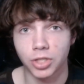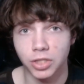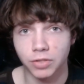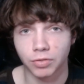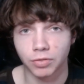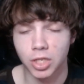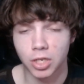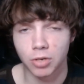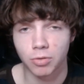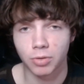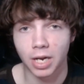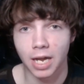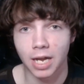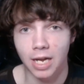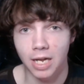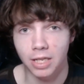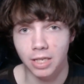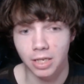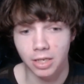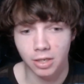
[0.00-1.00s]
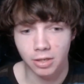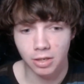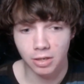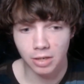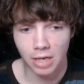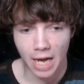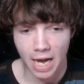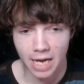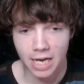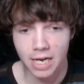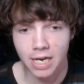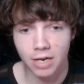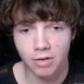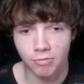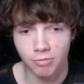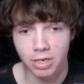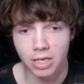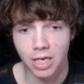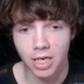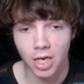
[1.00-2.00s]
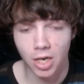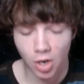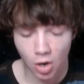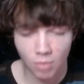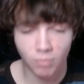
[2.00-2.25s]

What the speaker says: just the Q&A, and then hated it and redid it.